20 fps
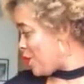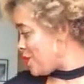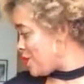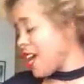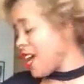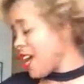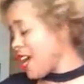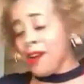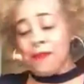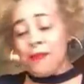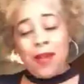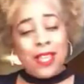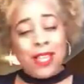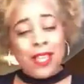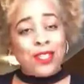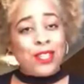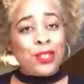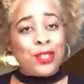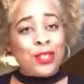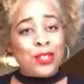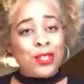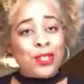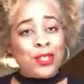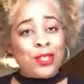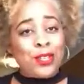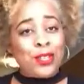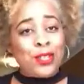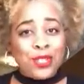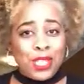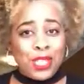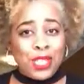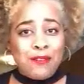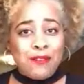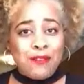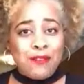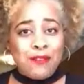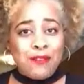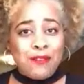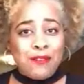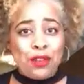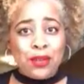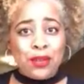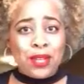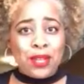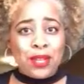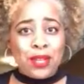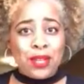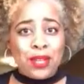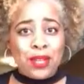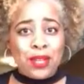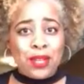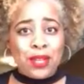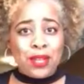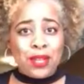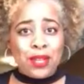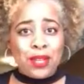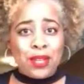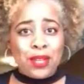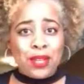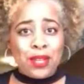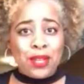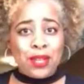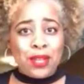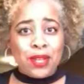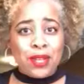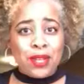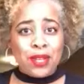I just received your book in the department the other day,